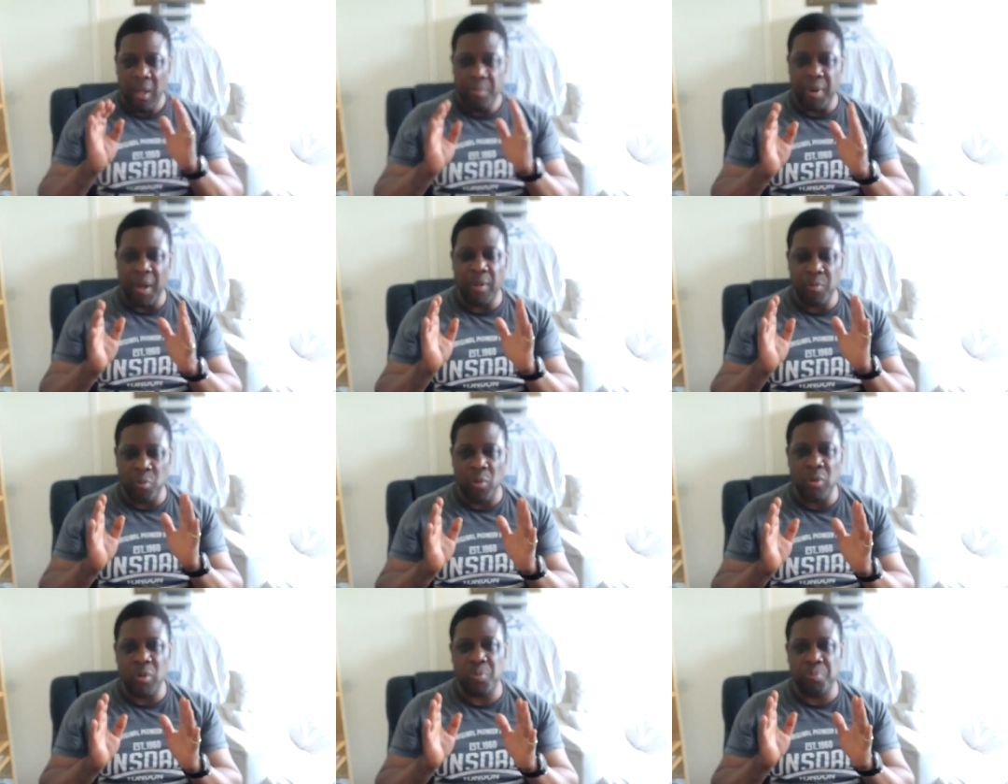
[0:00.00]
But
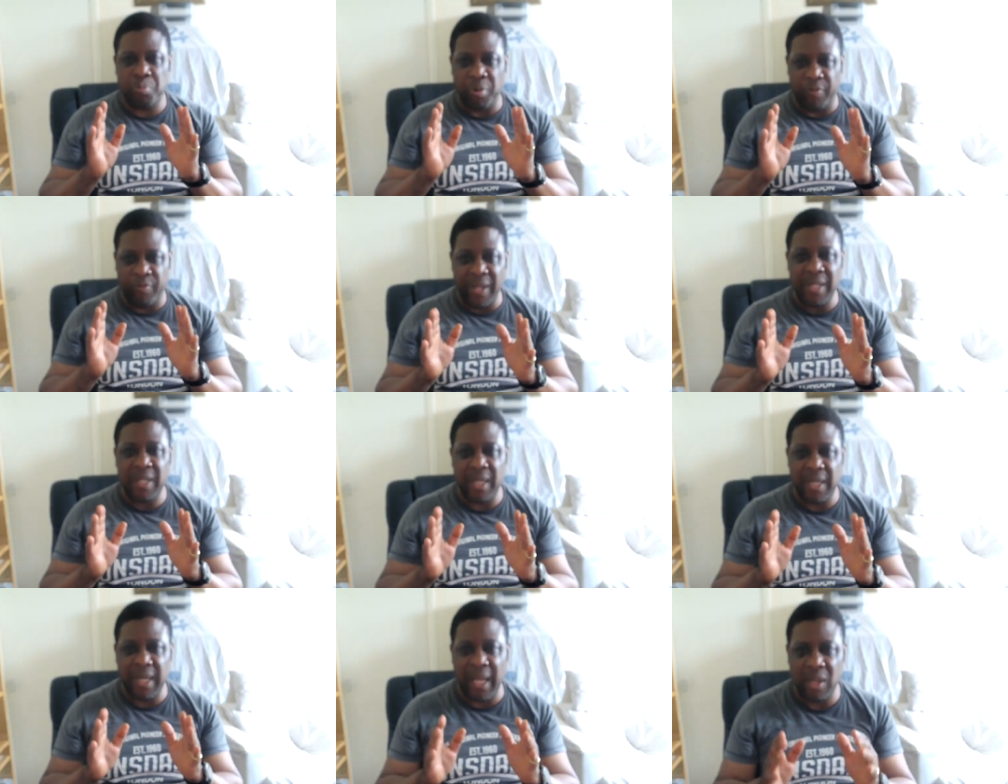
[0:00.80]
what's
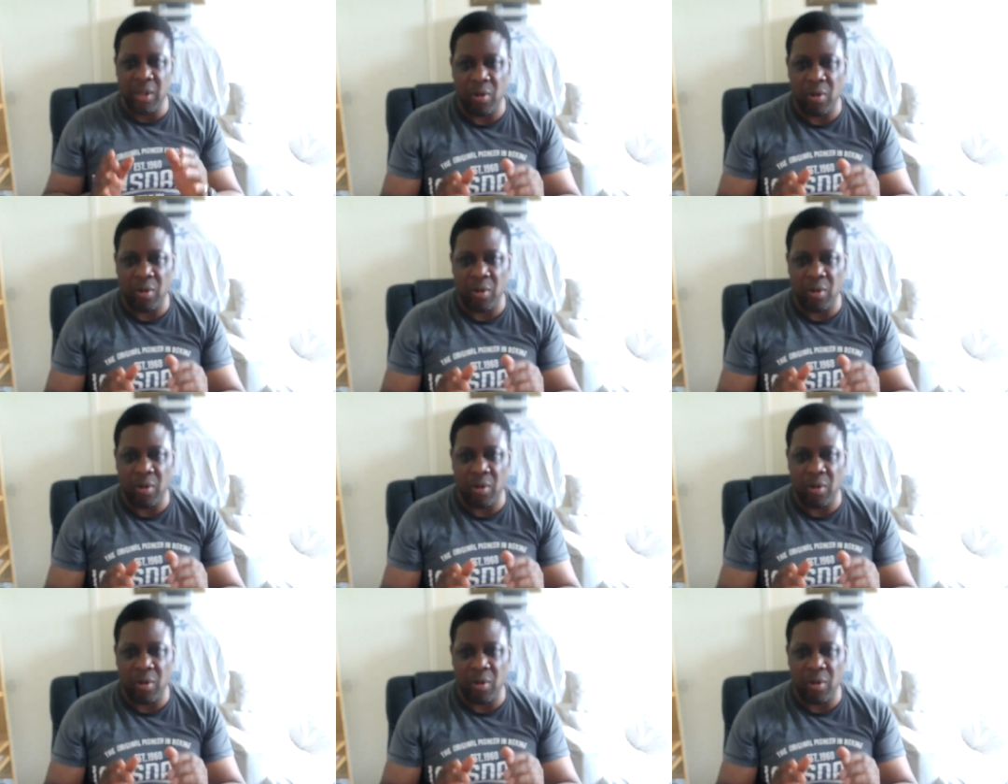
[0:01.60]
preventing that